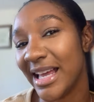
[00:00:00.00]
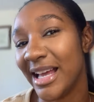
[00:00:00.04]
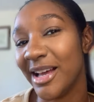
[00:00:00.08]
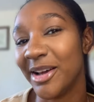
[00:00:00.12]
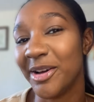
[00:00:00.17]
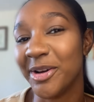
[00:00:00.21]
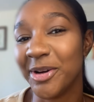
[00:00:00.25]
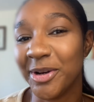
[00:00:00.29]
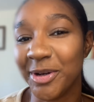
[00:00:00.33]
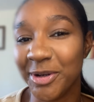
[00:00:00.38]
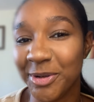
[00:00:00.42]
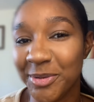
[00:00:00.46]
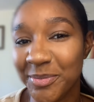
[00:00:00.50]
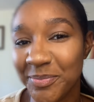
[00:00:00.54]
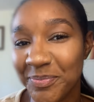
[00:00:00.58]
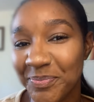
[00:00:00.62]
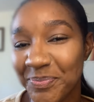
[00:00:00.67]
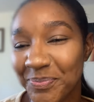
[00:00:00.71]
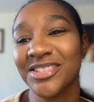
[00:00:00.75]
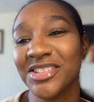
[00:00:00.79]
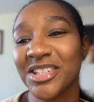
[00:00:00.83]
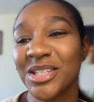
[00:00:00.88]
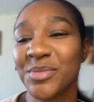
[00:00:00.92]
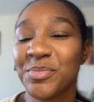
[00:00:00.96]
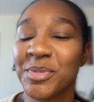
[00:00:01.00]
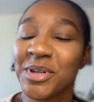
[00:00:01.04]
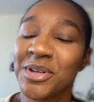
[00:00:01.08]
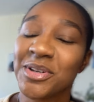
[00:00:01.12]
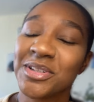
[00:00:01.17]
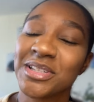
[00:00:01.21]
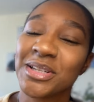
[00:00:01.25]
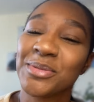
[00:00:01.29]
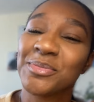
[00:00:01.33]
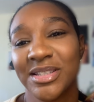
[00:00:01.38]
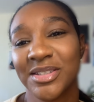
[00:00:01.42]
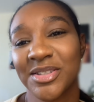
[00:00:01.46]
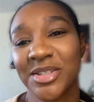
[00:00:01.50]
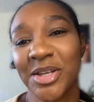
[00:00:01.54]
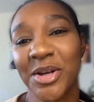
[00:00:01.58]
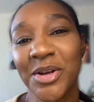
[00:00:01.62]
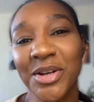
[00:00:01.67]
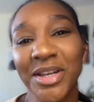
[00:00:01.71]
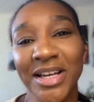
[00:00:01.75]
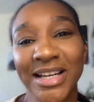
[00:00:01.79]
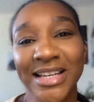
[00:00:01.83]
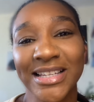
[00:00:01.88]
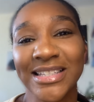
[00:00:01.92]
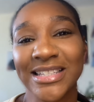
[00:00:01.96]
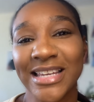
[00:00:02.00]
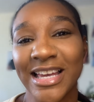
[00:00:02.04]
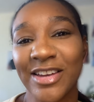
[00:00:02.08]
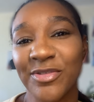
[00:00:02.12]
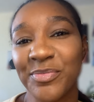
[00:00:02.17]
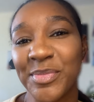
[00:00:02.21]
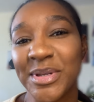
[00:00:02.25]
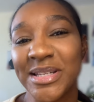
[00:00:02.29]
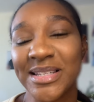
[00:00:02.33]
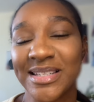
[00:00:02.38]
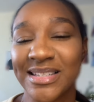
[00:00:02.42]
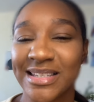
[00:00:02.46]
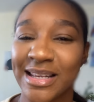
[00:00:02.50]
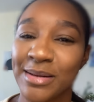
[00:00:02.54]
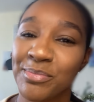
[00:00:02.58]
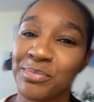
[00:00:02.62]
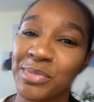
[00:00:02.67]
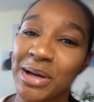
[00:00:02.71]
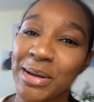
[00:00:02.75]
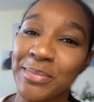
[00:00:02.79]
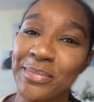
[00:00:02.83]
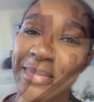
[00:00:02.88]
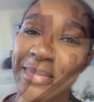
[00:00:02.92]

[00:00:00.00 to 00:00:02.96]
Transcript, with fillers: at home just because I'm so lucky to have been sent by